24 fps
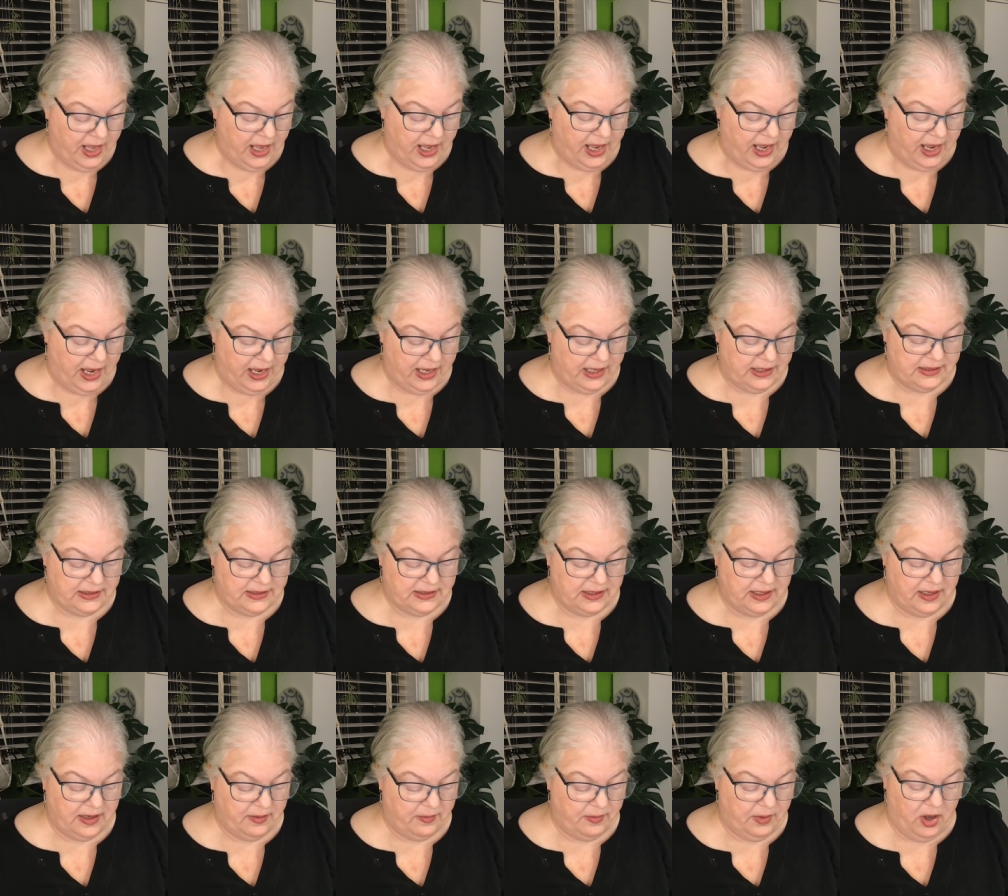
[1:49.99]
and
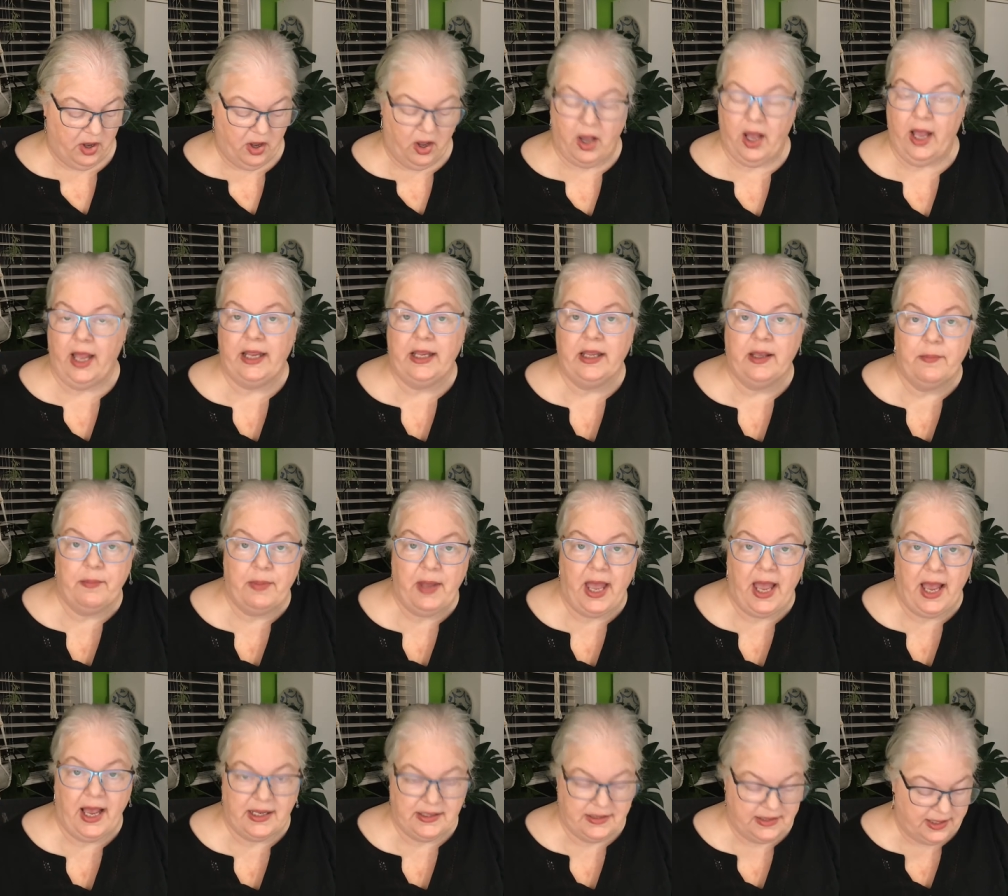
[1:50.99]
some high
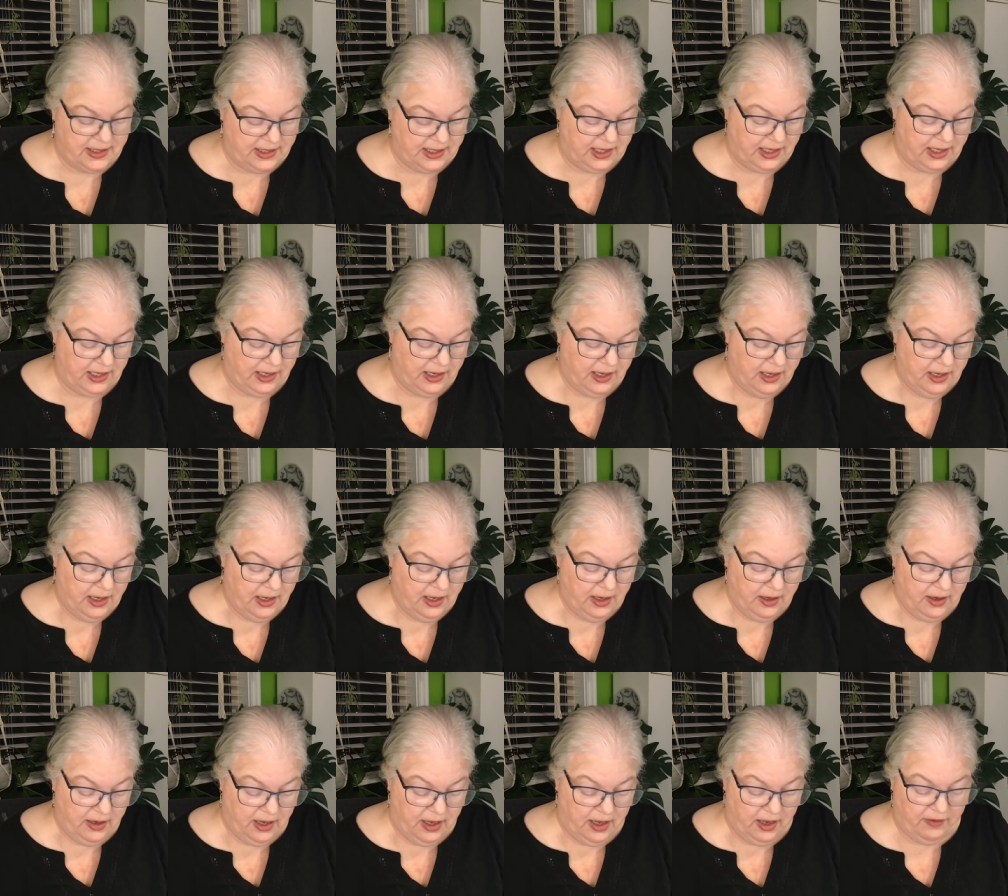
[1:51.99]
capacity
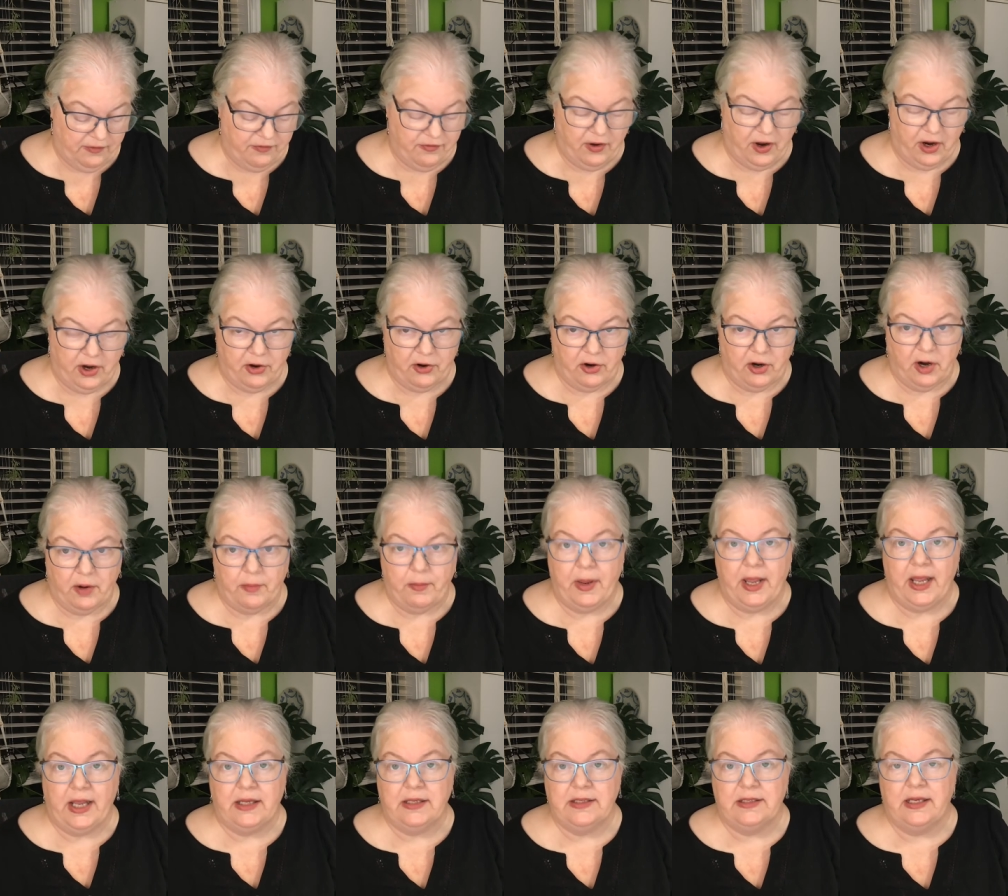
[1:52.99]
uh, firearm
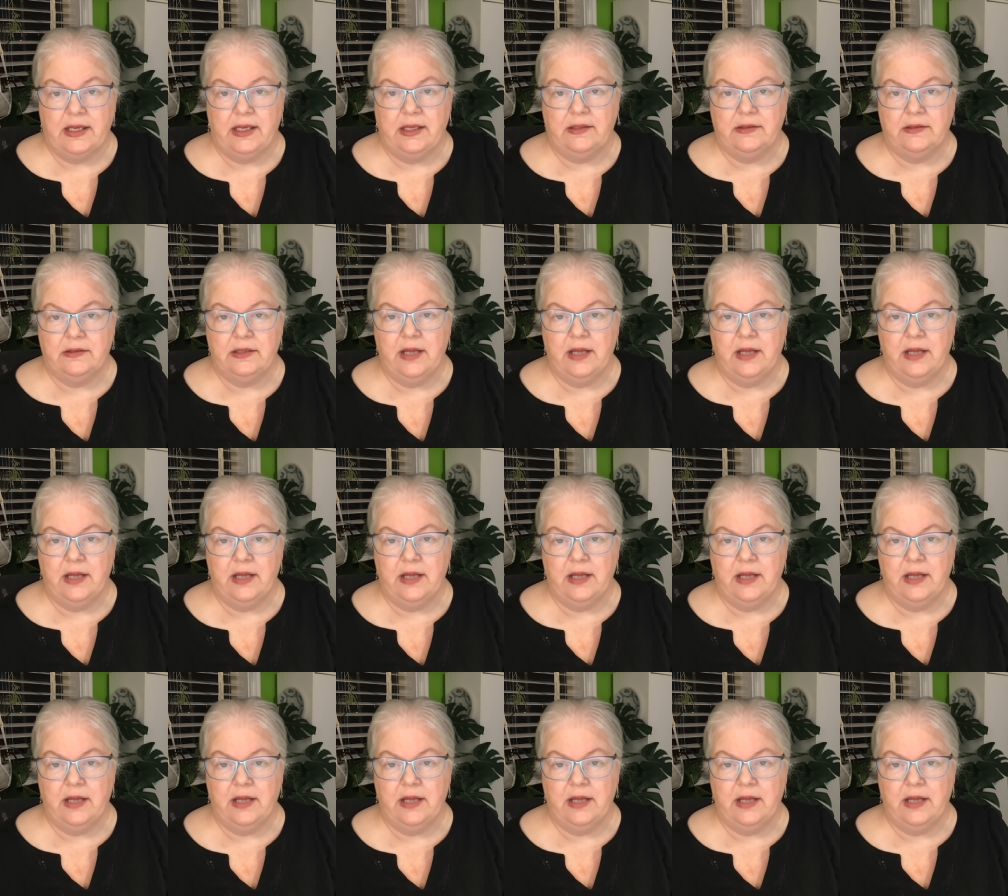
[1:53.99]
magazines.